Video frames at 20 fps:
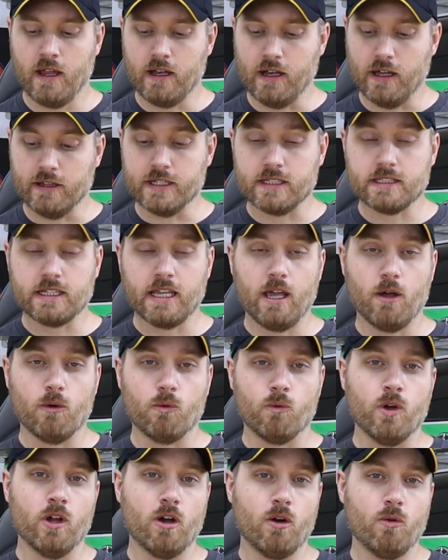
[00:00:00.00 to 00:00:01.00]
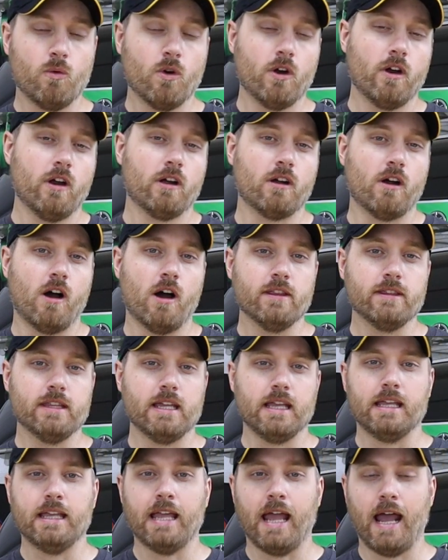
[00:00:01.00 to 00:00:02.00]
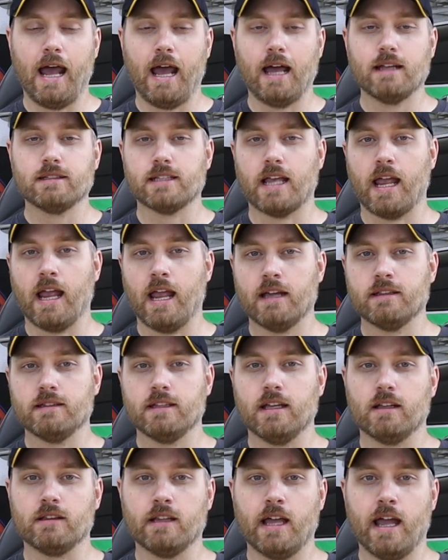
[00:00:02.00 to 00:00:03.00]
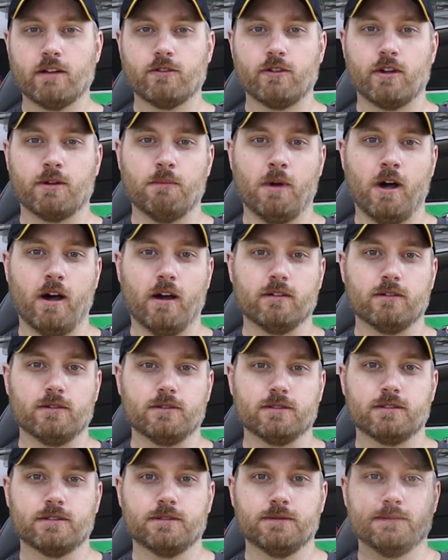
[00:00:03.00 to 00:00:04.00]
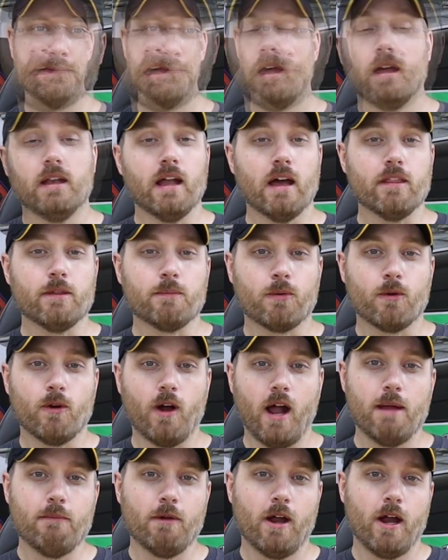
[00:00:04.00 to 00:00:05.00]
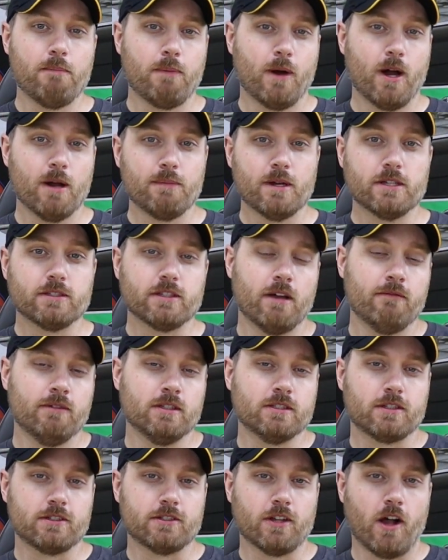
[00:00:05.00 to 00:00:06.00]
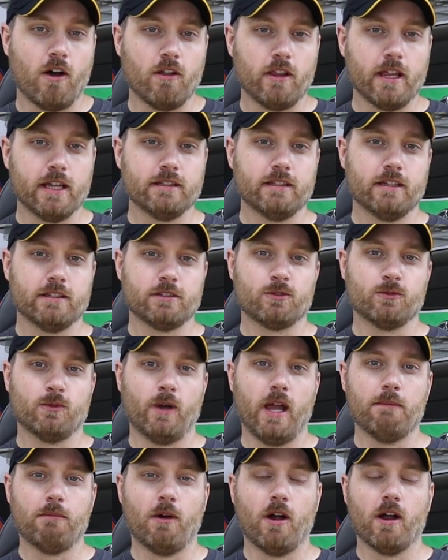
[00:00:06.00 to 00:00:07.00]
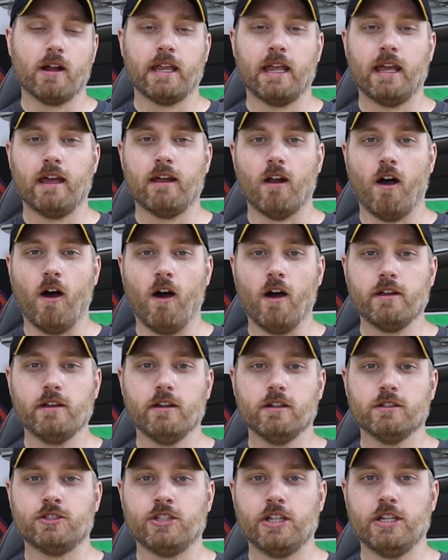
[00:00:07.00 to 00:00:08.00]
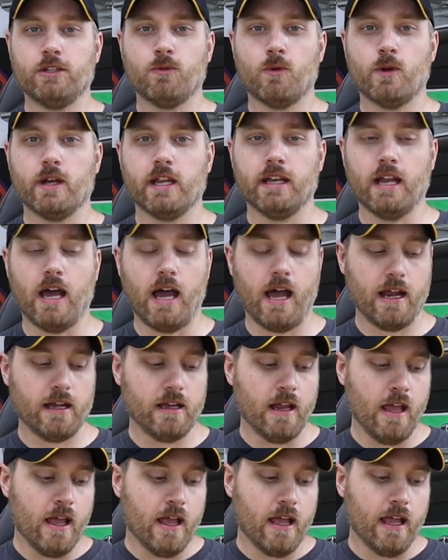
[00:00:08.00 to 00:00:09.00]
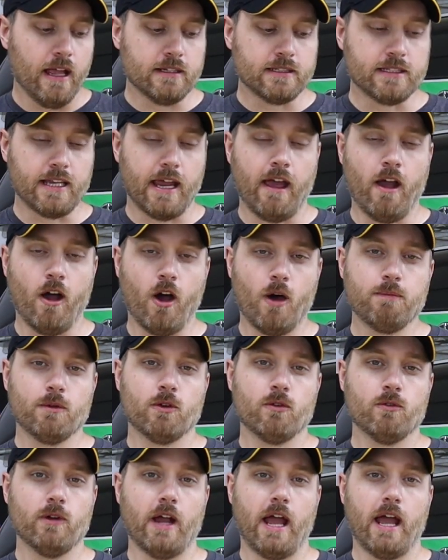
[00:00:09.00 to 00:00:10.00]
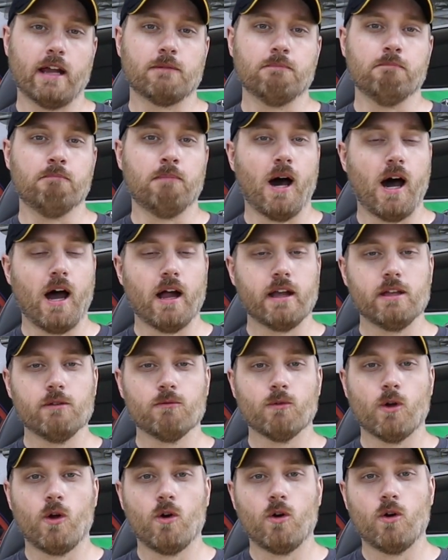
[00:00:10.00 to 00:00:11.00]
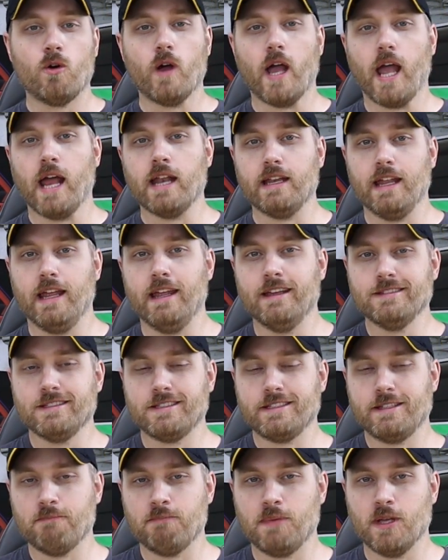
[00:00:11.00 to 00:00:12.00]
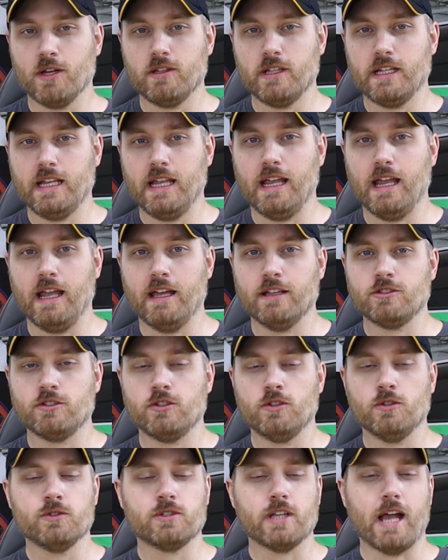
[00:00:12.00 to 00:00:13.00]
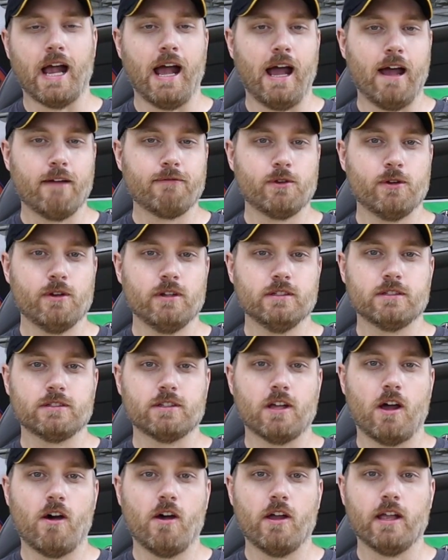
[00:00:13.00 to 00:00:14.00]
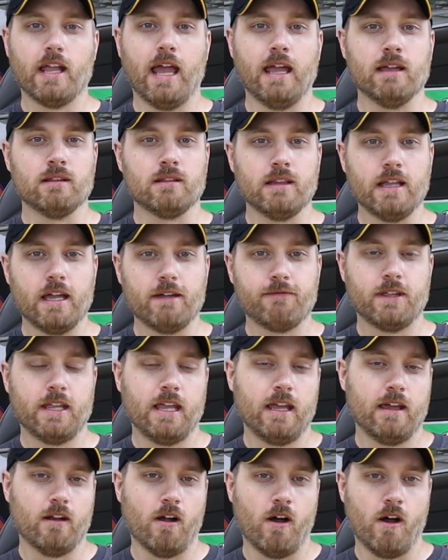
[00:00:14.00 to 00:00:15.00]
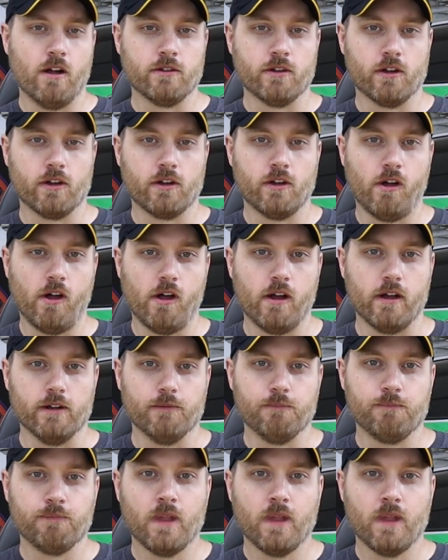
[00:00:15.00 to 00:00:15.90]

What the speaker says: Now this kit will work on the gas and the electric models. Now the primary purpose of installing this sway bar kit on your G29 is to help correct body roll and instability issues after installing a lift kit on your cart.